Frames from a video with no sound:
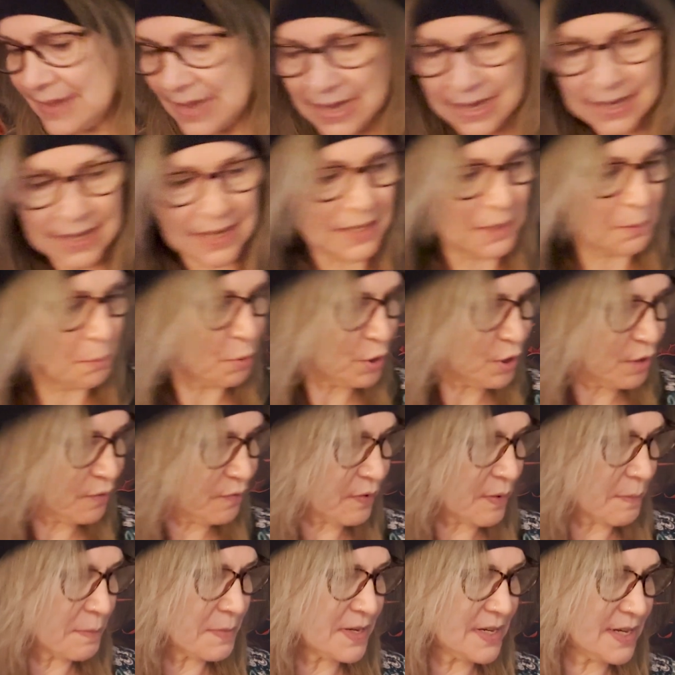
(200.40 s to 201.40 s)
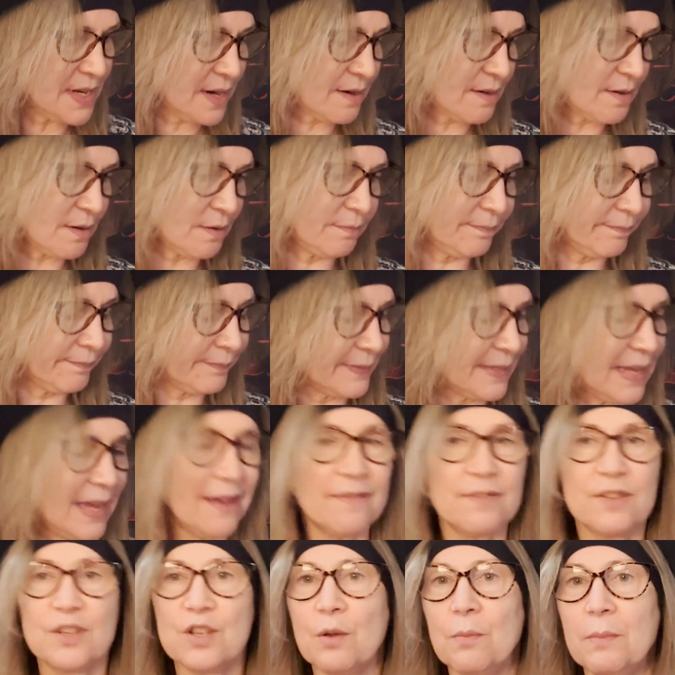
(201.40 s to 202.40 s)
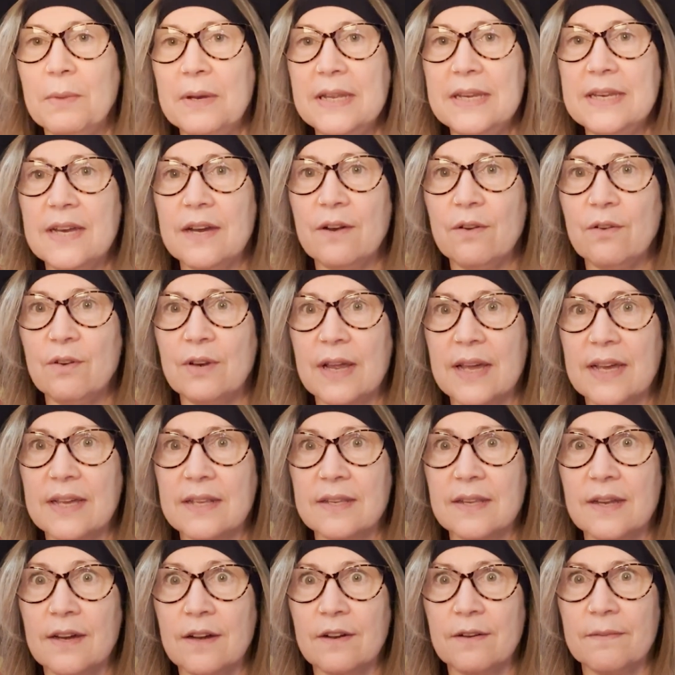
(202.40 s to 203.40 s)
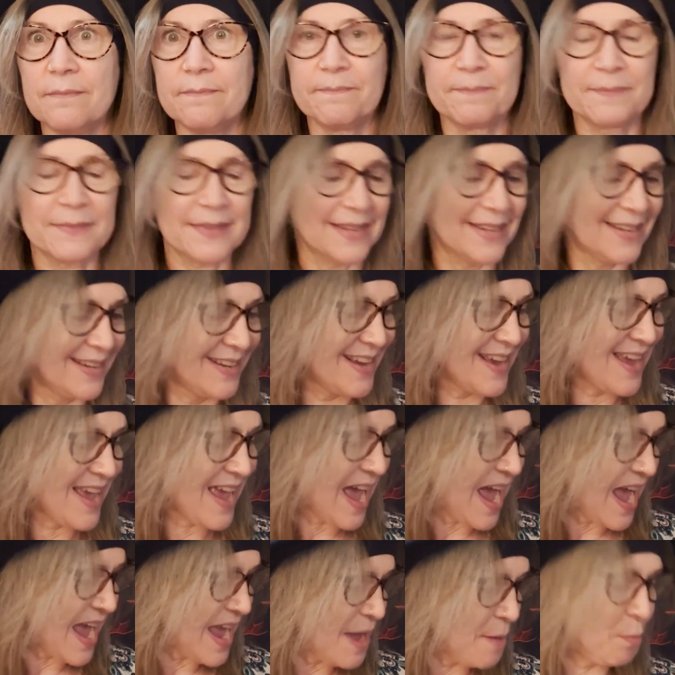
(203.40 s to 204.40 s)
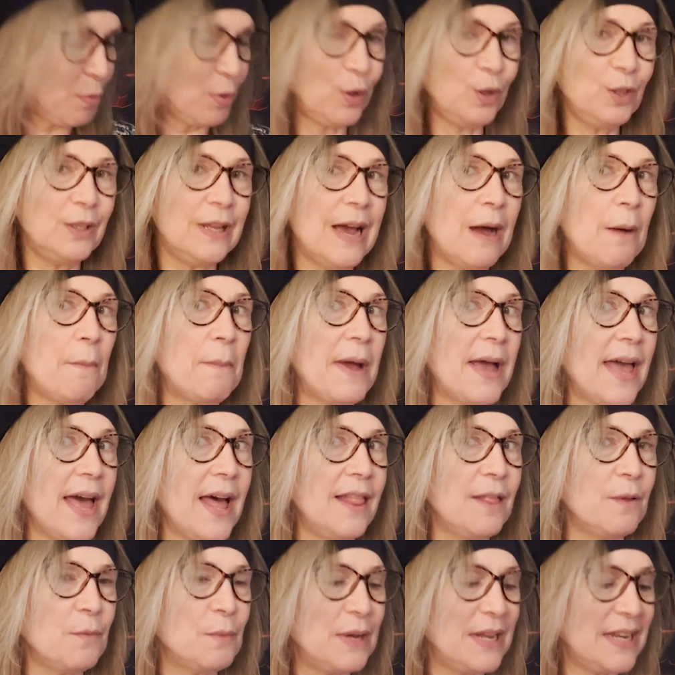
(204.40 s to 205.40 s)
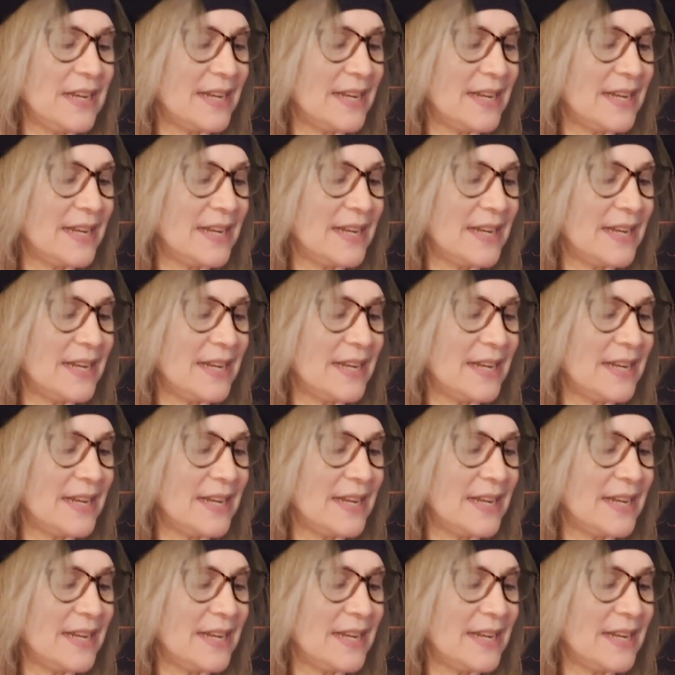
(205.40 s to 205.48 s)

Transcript: Let's pull you from the tarot. I have so many tarot decks here. I pulled out my Halloween